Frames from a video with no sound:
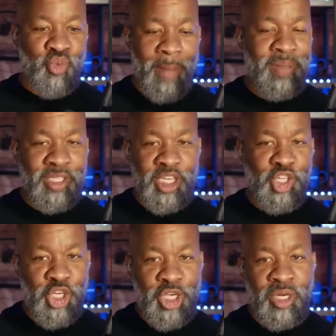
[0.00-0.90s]
is
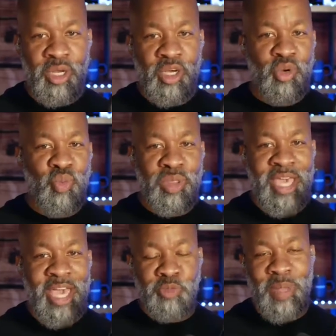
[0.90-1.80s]
repetition
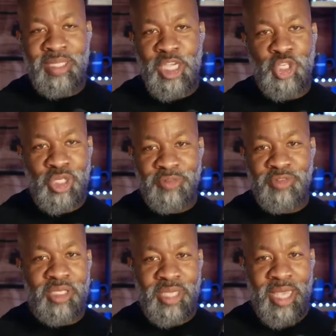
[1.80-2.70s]
with the expectation
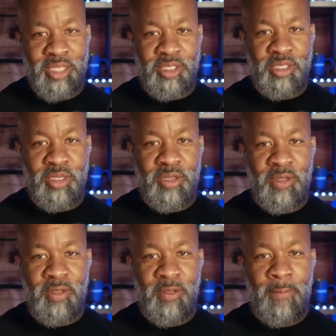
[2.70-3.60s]
of success.
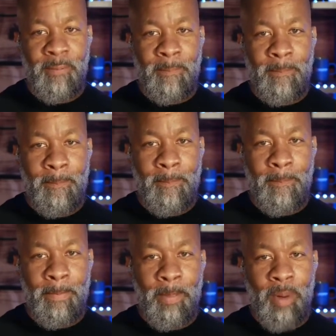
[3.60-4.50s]

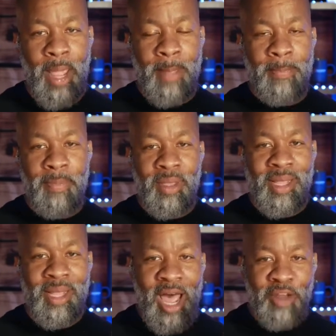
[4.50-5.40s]
Right?
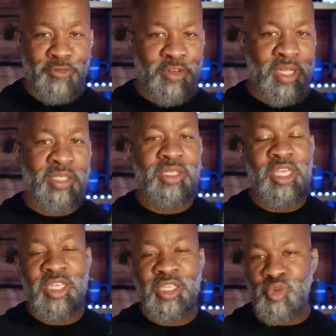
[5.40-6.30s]

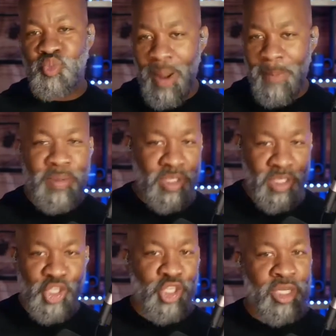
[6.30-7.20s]
Confidence is
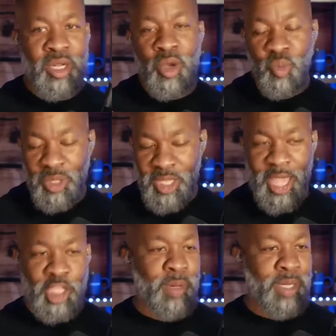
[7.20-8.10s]
repetition with
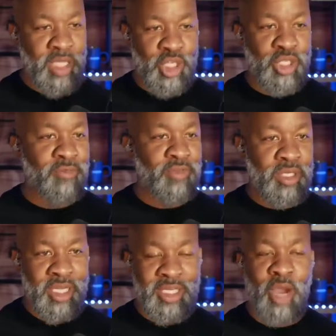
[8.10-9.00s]
the expectation of
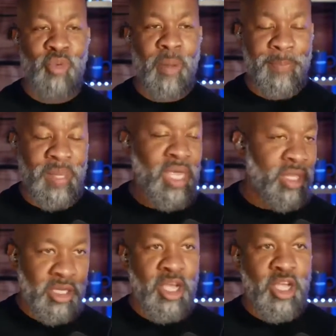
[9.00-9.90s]
success. I
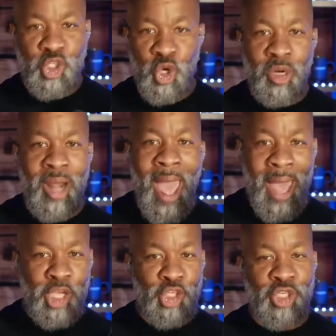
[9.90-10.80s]
repeat certain
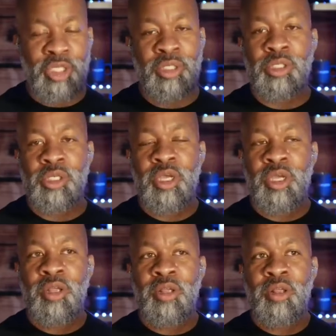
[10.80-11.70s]
actions
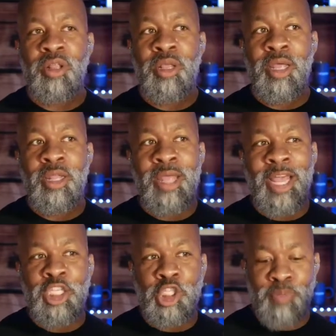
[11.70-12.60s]

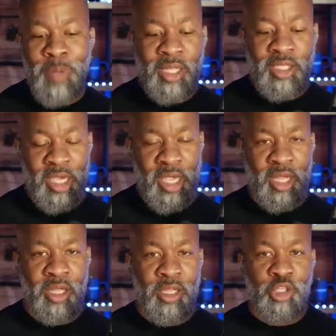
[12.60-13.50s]

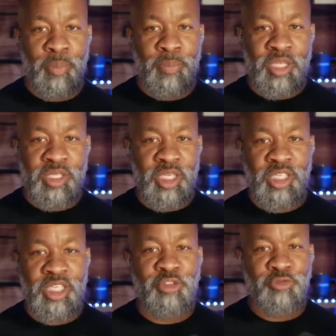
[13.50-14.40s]
expecting to be
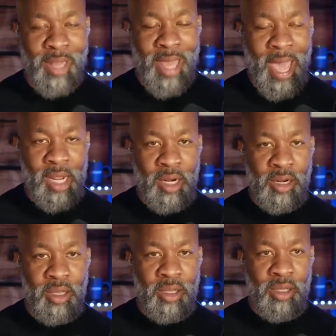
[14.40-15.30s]
successful at
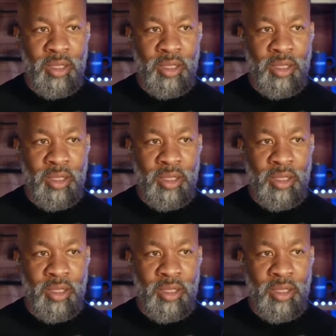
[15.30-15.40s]
it.